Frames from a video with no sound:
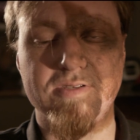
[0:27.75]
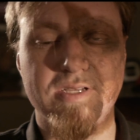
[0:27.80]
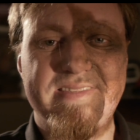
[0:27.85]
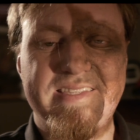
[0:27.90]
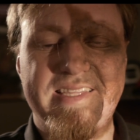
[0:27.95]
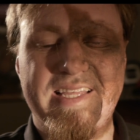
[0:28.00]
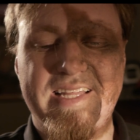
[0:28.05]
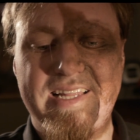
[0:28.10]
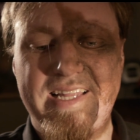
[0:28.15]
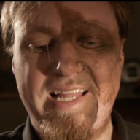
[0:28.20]
I mean,
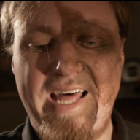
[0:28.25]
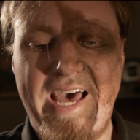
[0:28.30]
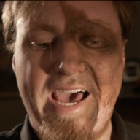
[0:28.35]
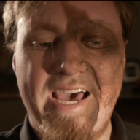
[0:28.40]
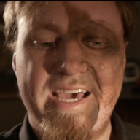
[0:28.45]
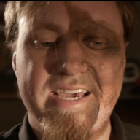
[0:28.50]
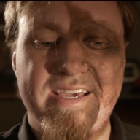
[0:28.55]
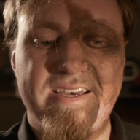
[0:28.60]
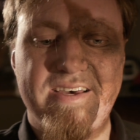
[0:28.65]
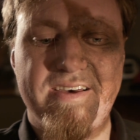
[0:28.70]
the
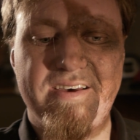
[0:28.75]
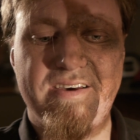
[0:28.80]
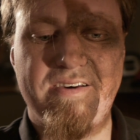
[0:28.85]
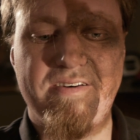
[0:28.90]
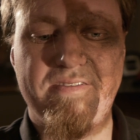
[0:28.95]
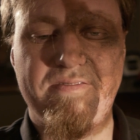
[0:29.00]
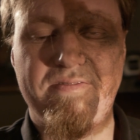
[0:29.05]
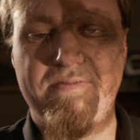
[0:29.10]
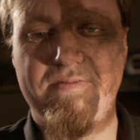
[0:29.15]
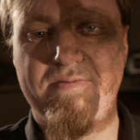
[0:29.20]
lack
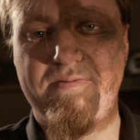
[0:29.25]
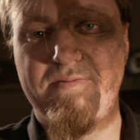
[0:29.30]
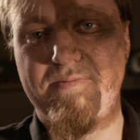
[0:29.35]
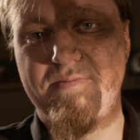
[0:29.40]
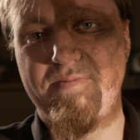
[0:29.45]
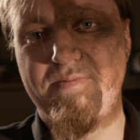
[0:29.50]
of